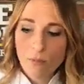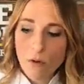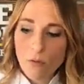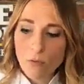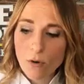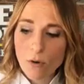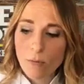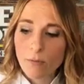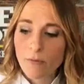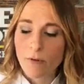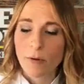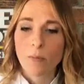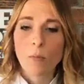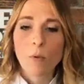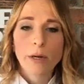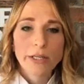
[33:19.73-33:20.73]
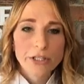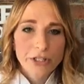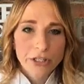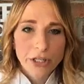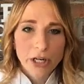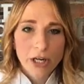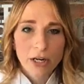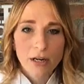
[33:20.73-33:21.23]
room for
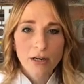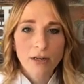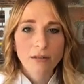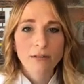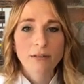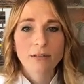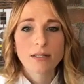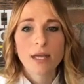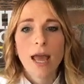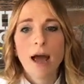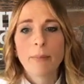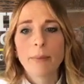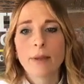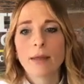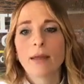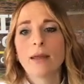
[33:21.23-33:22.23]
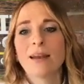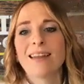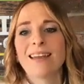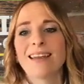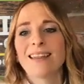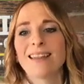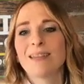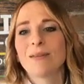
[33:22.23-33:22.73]
moisture to happen,
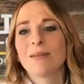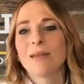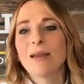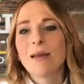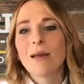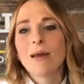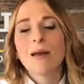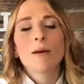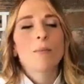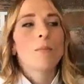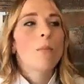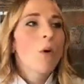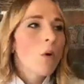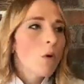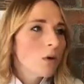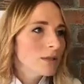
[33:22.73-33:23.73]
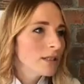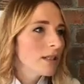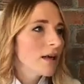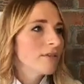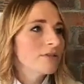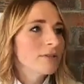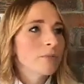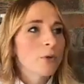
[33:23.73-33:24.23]
and mold
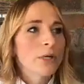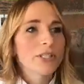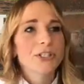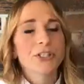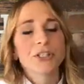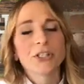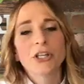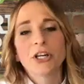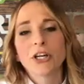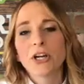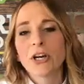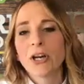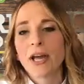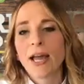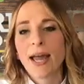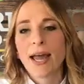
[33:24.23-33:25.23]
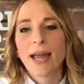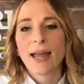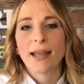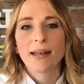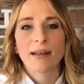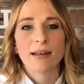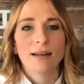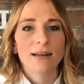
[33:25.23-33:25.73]
loves moisture,
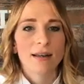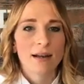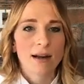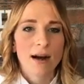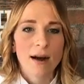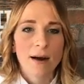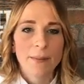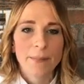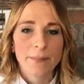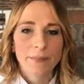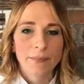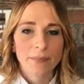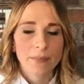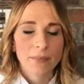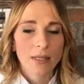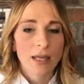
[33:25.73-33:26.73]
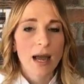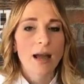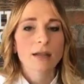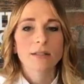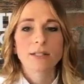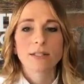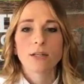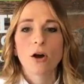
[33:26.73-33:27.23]
and
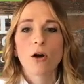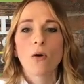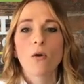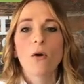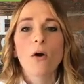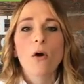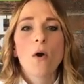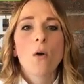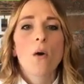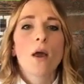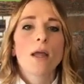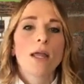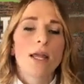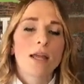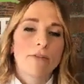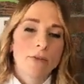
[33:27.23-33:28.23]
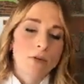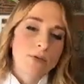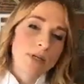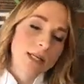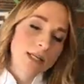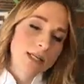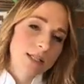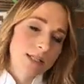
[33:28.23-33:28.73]
so if you
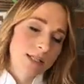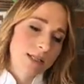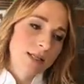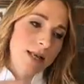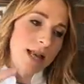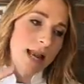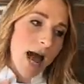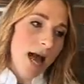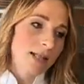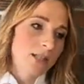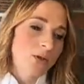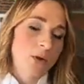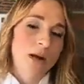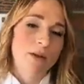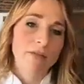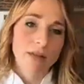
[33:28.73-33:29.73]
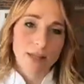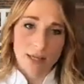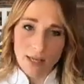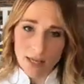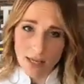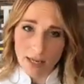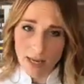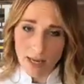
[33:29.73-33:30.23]
need to not store
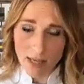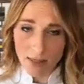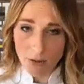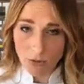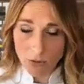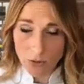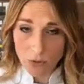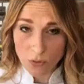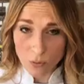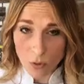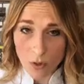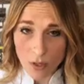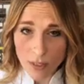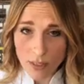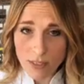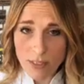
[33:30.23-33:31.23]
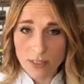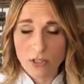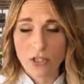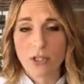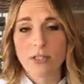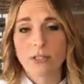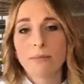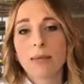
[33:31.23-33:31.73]
everything in those drawers,
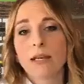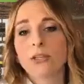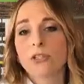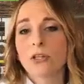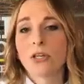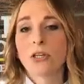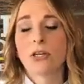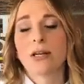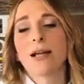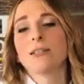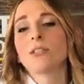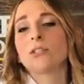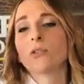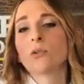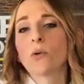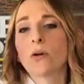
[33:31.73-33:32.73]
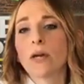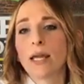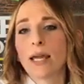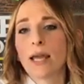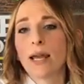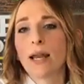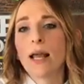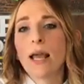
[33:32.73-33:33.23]
just make sure you're not storing
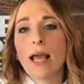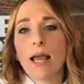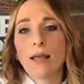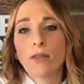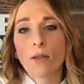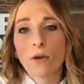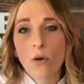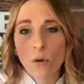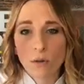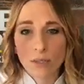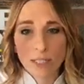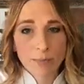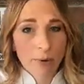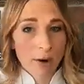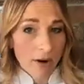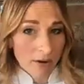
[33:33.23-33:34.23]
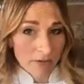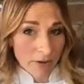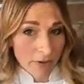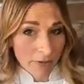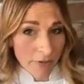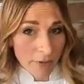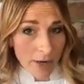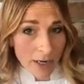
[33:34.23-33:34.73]
it in the coldest part of your
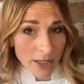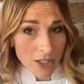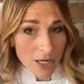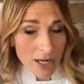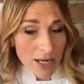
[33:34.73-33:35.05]
fridge.